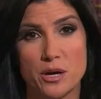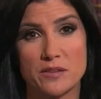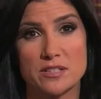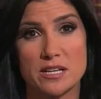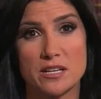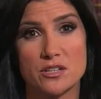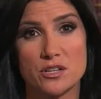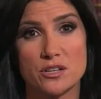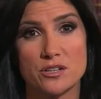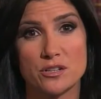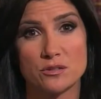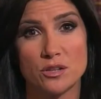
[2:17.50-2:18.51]
have to get
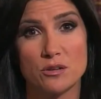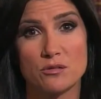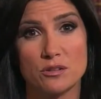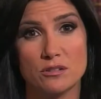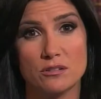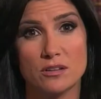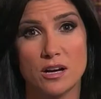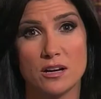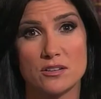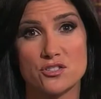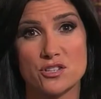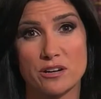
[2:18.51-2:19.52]
your local
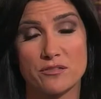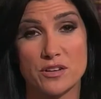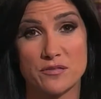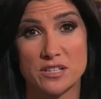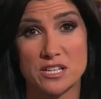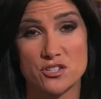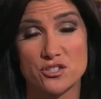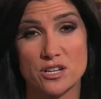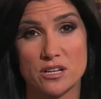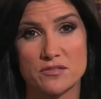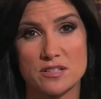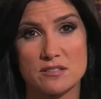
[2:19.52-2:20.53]
sheriff. You have to get your
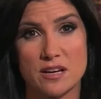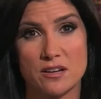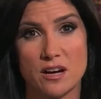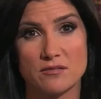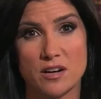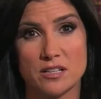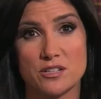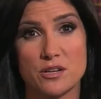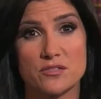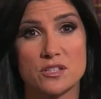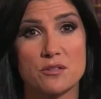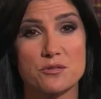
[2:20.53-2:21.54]
sheriff to sign off on it. You
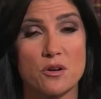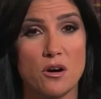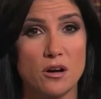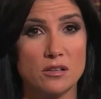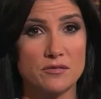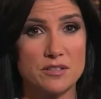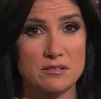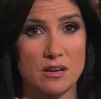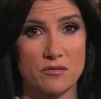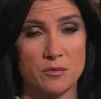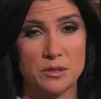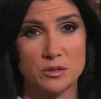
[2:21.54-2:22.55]
have to go through all of these
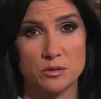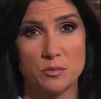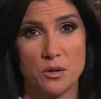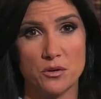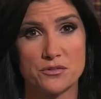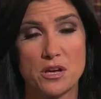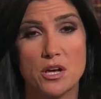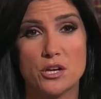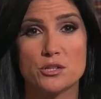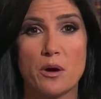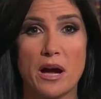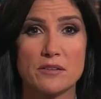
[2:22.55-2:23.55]
government loopholes.
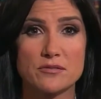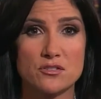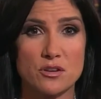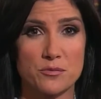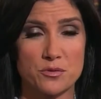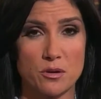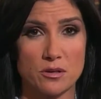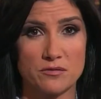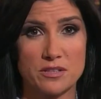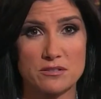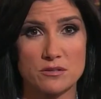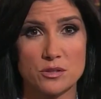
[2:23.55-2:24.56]
You have to jump through all
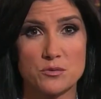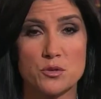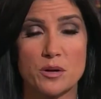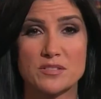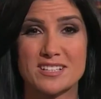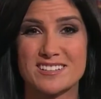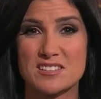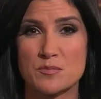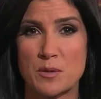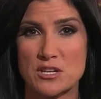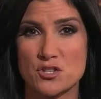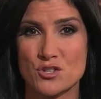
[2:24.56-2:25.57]
of these loops. You have to get a
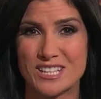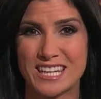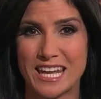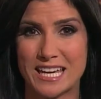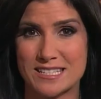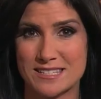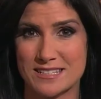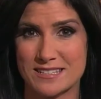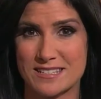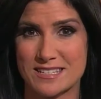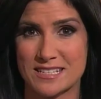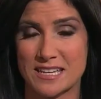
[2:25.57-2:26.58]
special
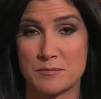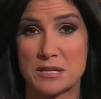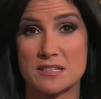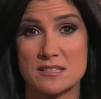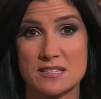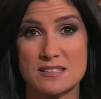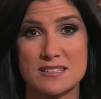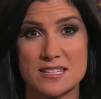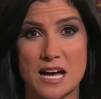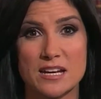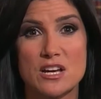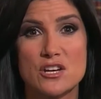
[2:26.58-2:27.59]
license to get, because this is
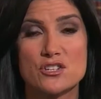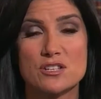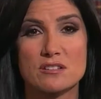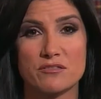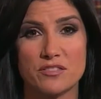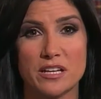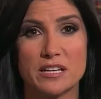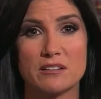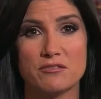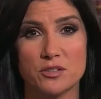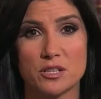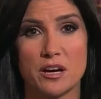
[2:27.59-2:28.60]
not, she's conflating
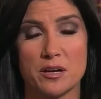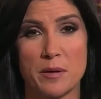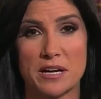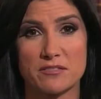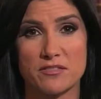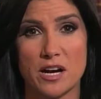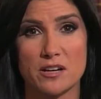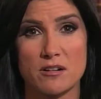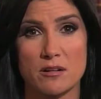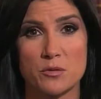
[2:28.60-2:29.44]
a fully automatic firearm